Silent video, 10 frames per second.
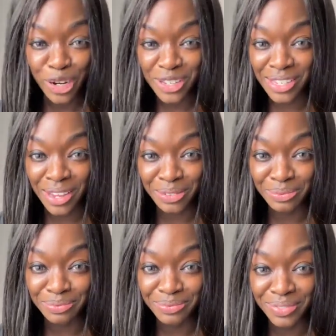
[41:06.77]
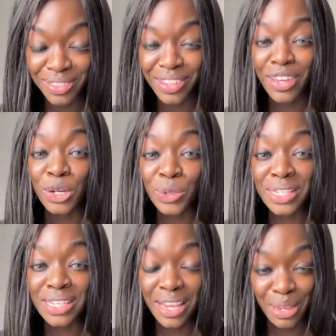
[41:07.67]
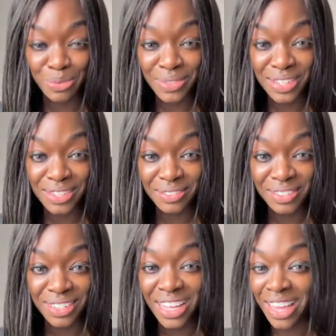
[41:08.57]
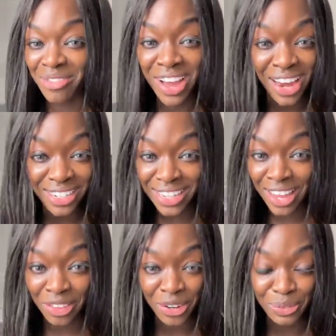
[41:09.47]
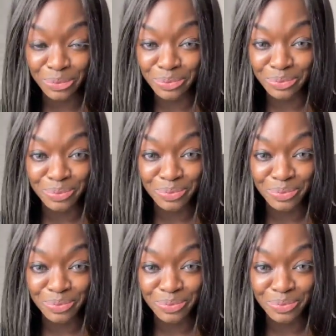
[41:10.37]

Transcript: person who seems like they've got it together.